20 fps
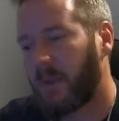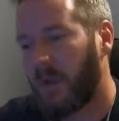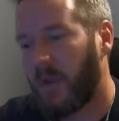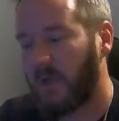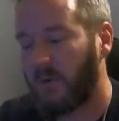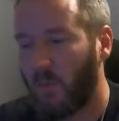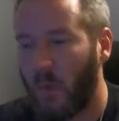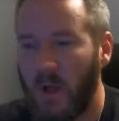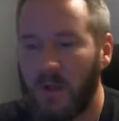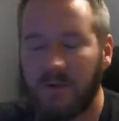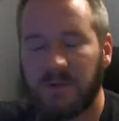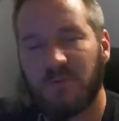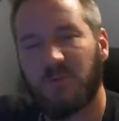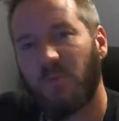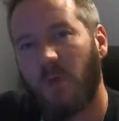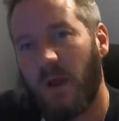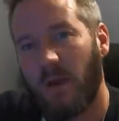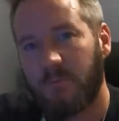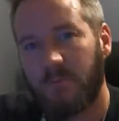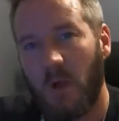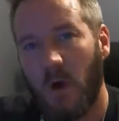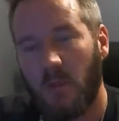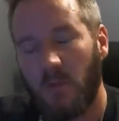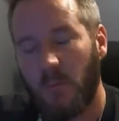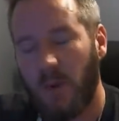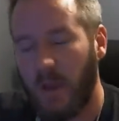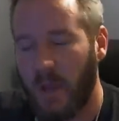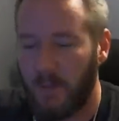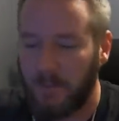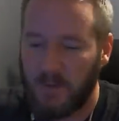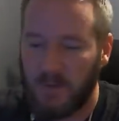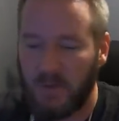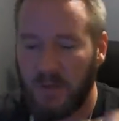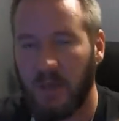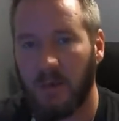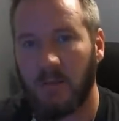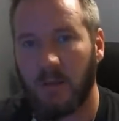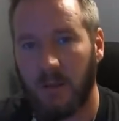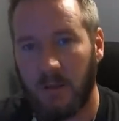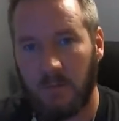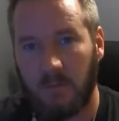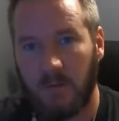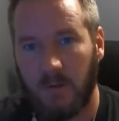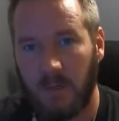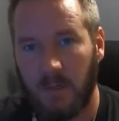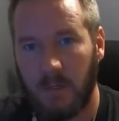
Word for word: and while it's revved all the way up, you kill it